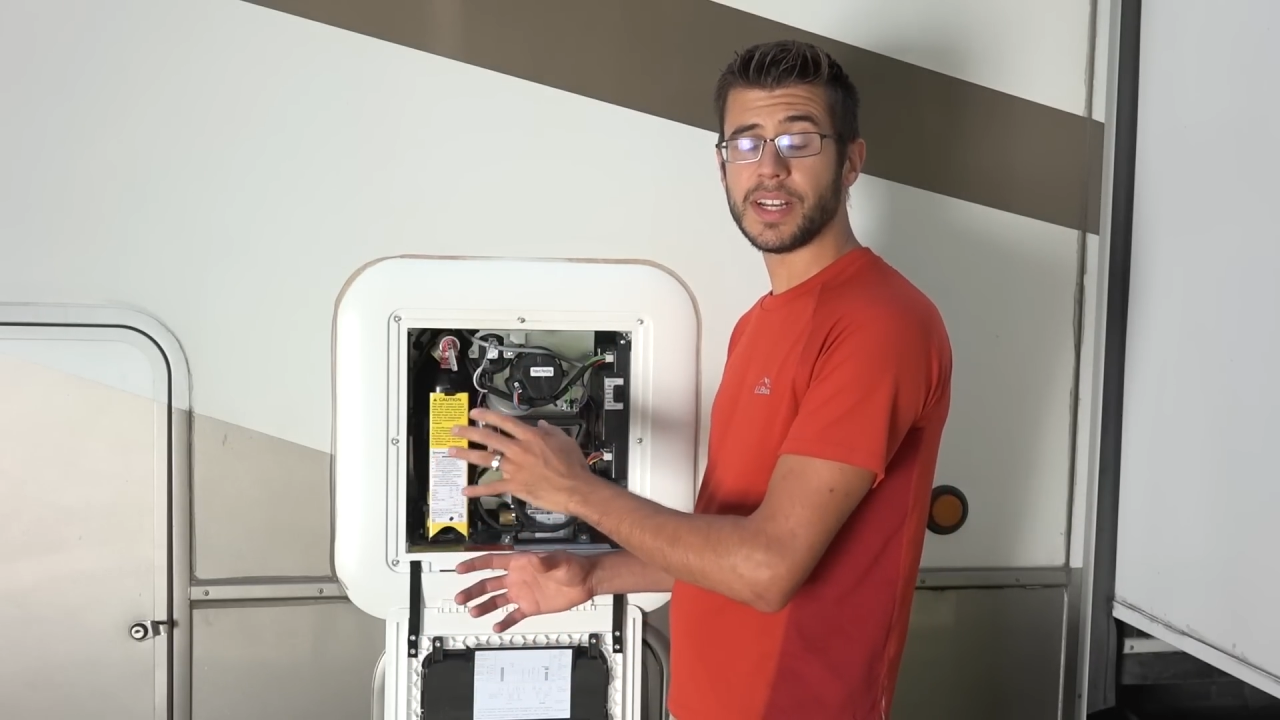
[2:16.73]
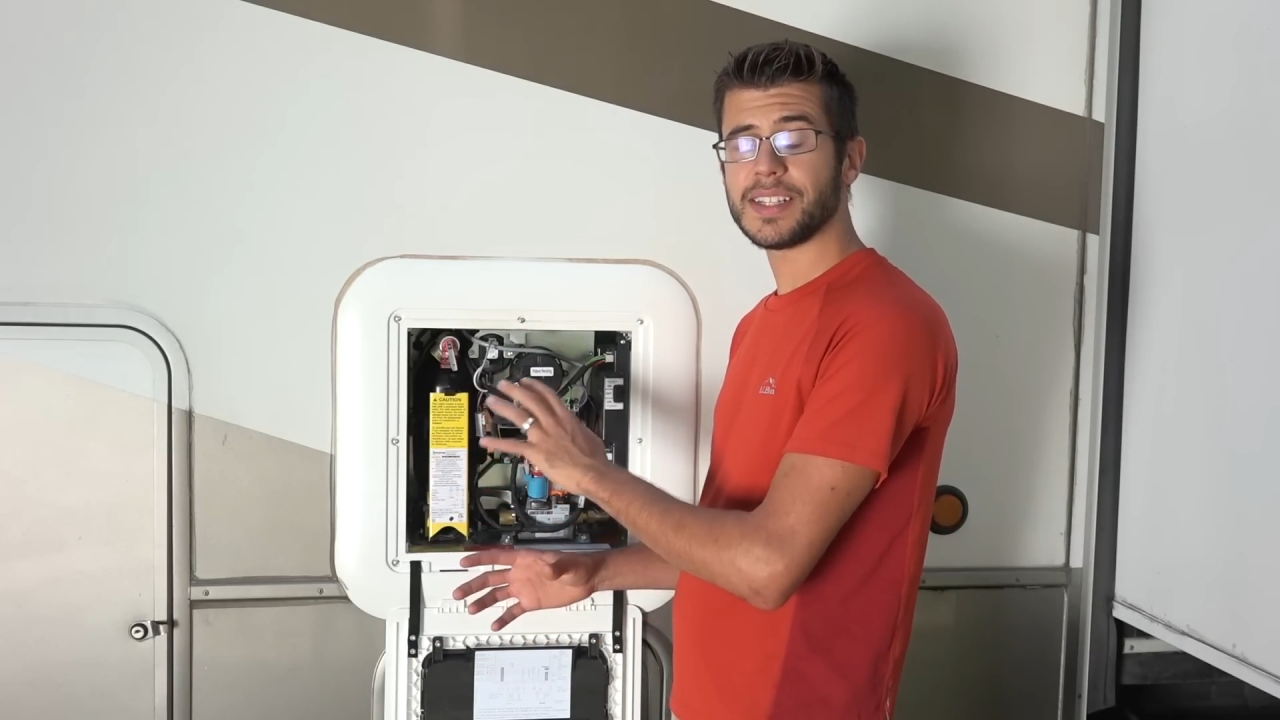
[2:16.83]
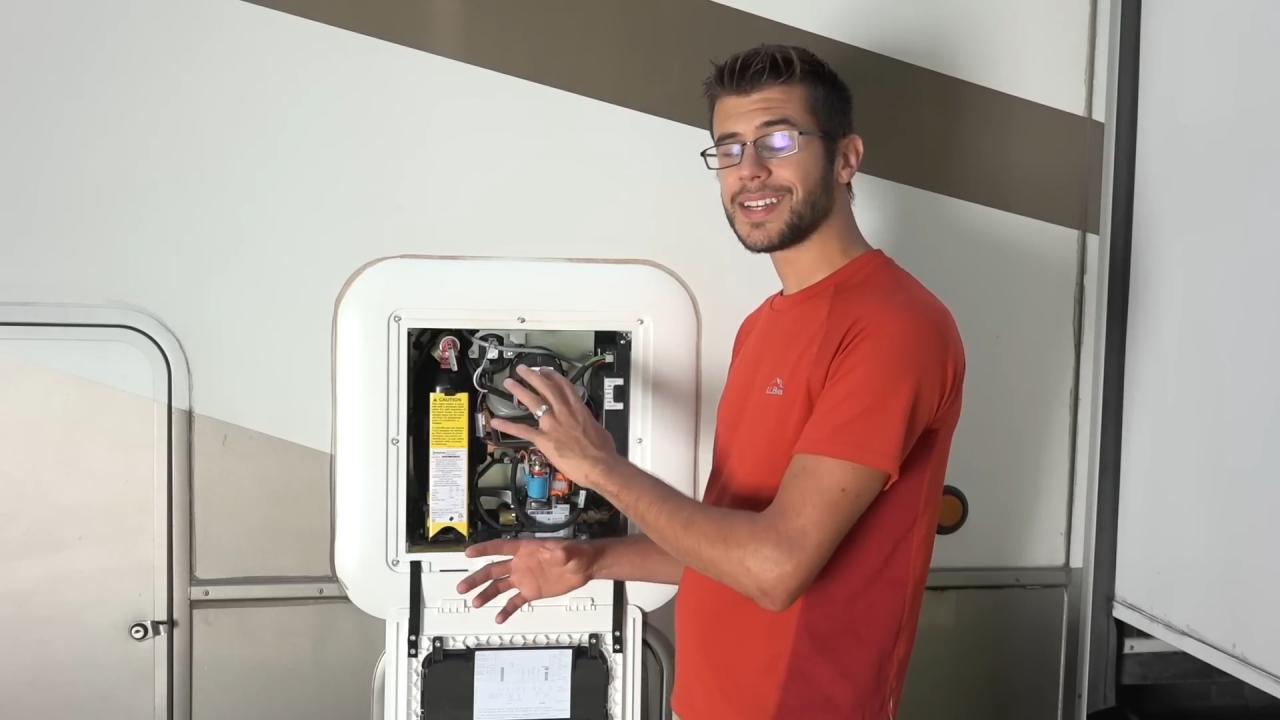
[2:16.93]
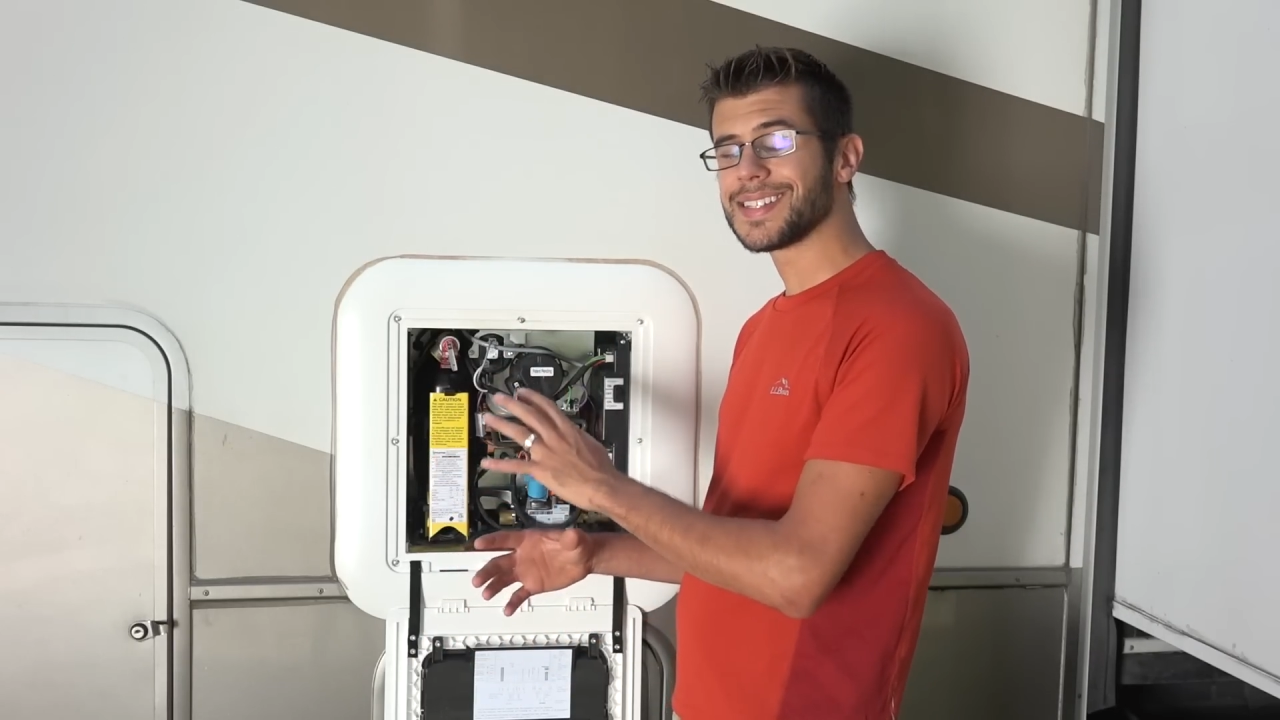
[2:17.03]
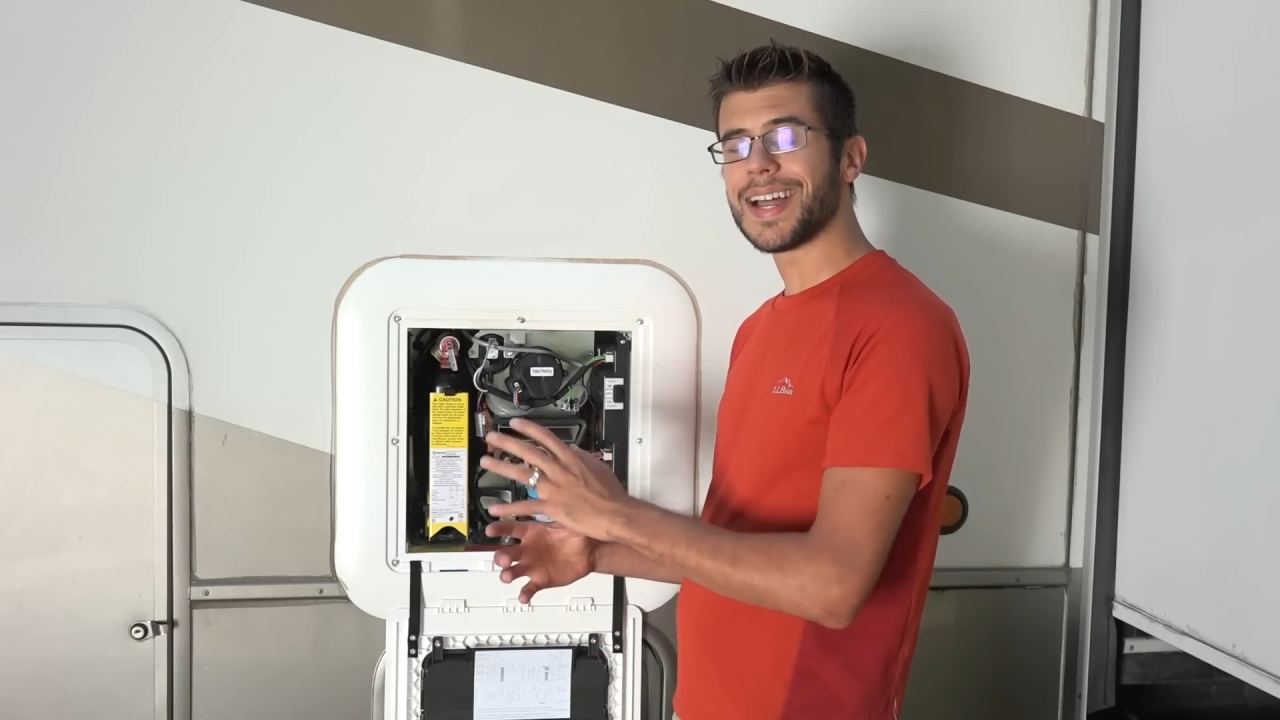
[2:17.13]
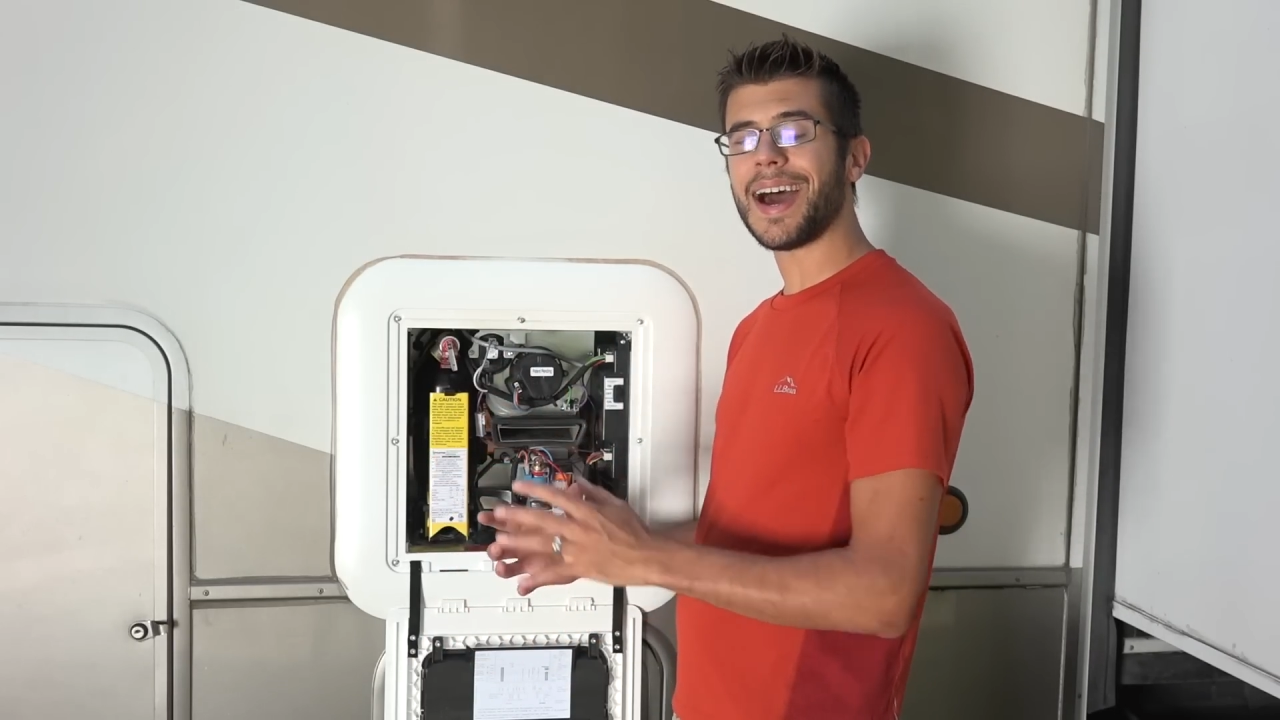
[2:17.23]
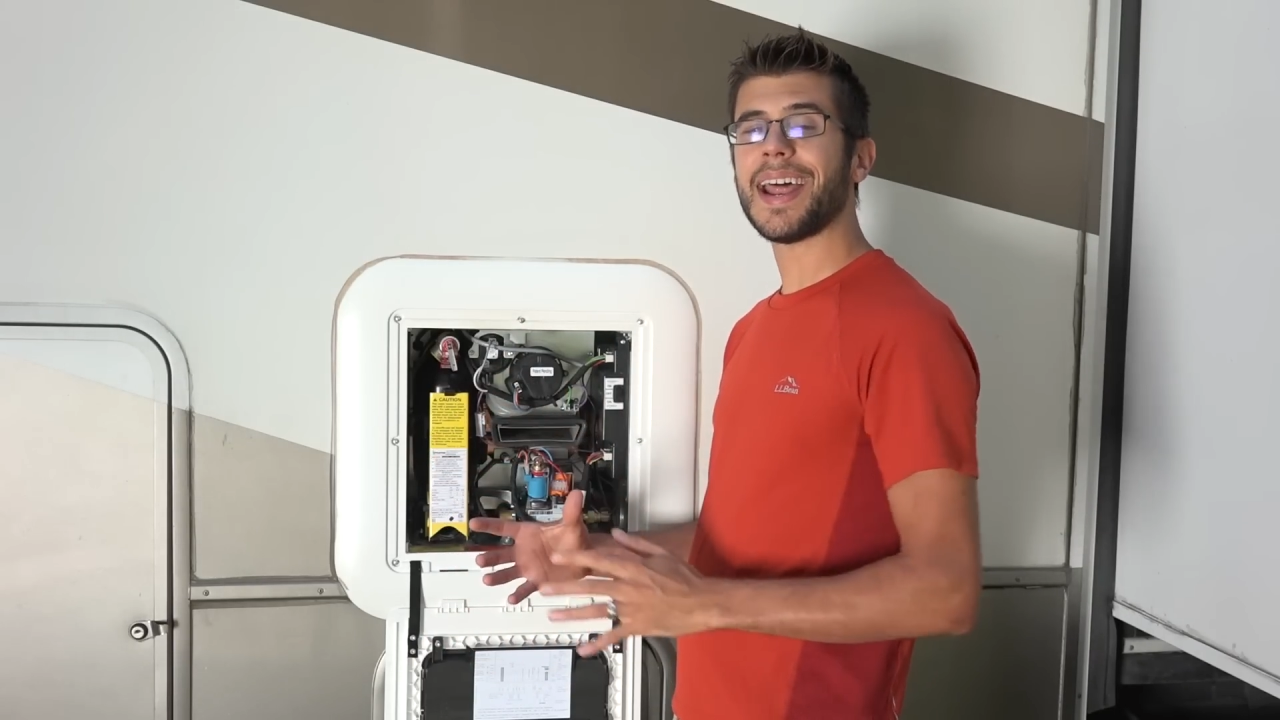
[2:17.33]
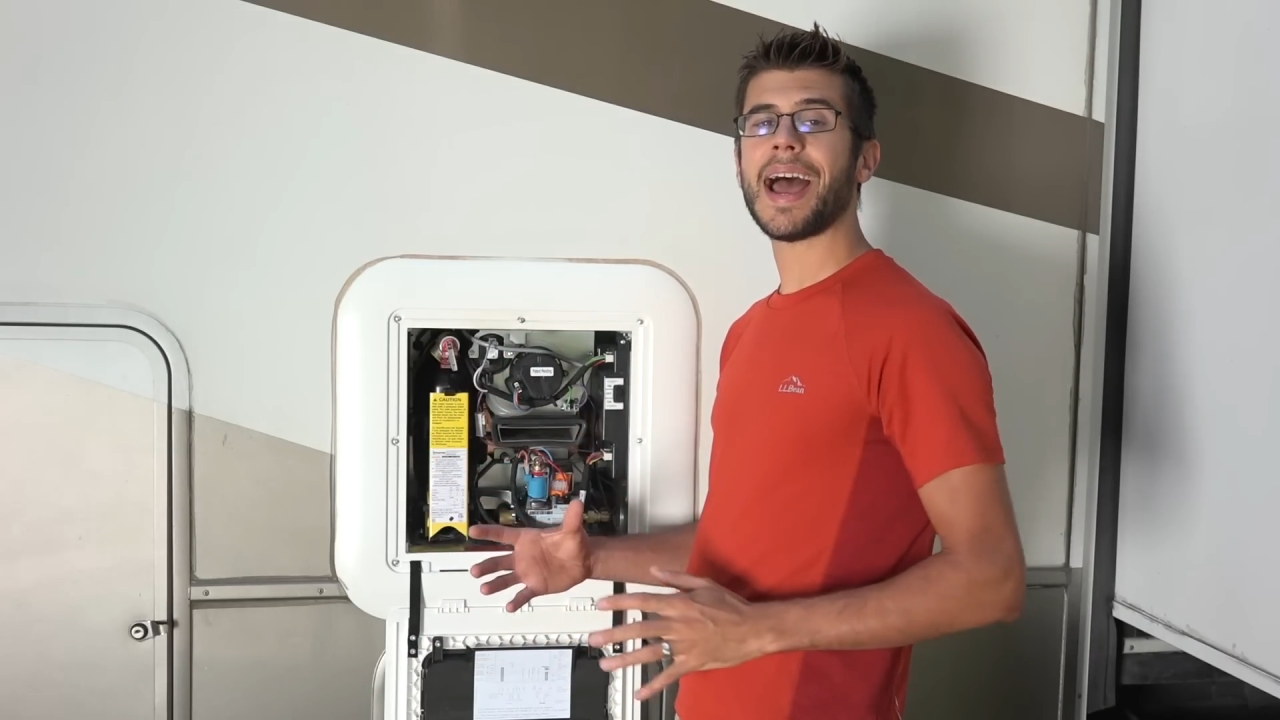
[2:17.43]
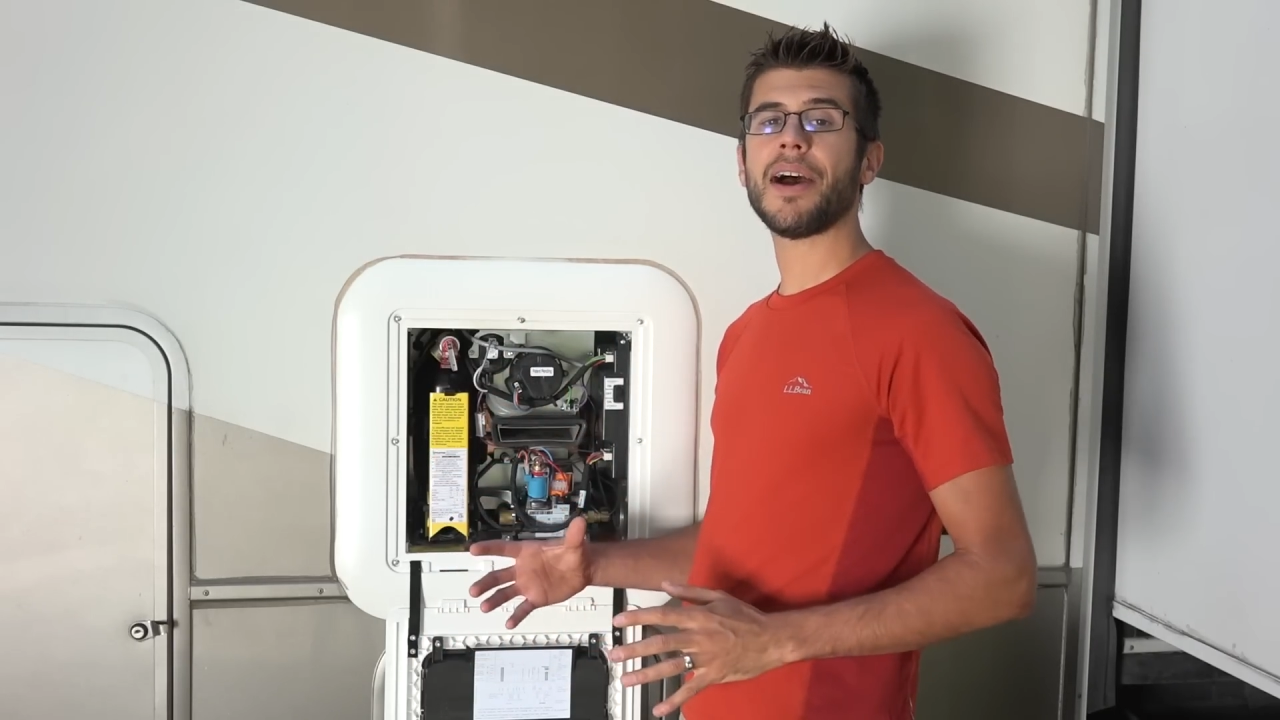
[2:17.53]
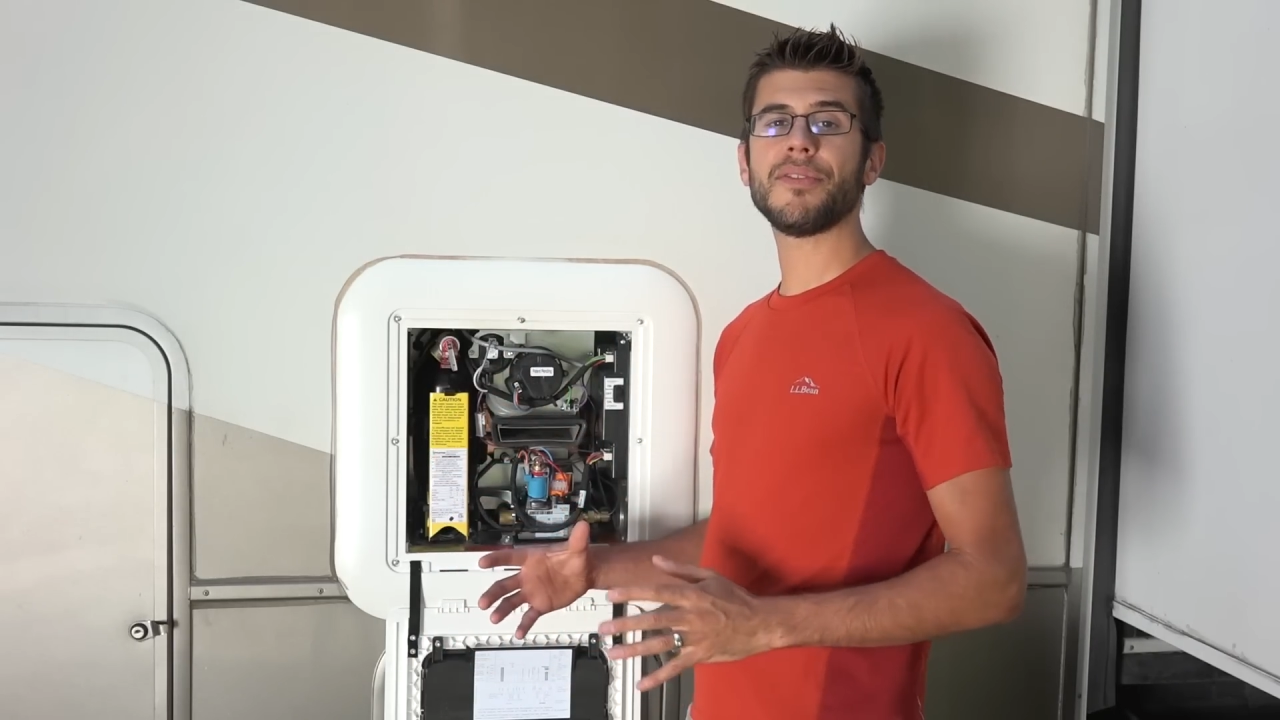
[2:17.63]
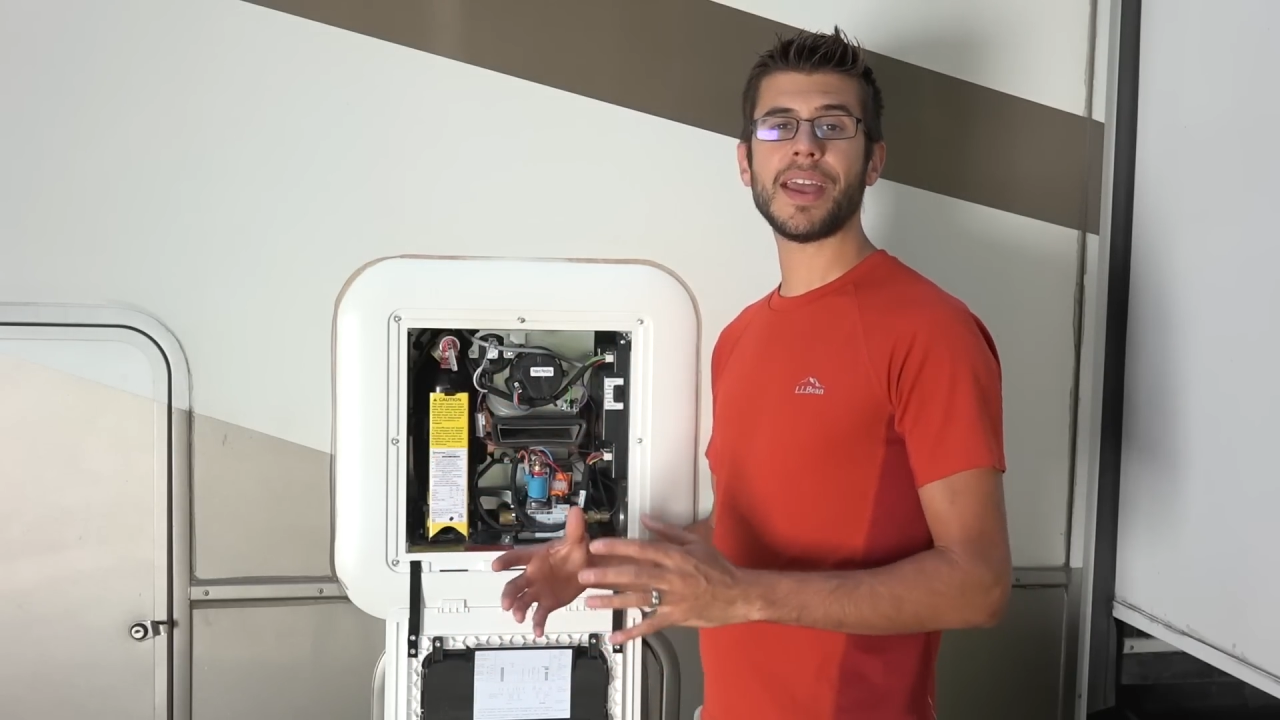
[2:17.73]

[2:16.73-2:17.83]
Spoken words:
It does not have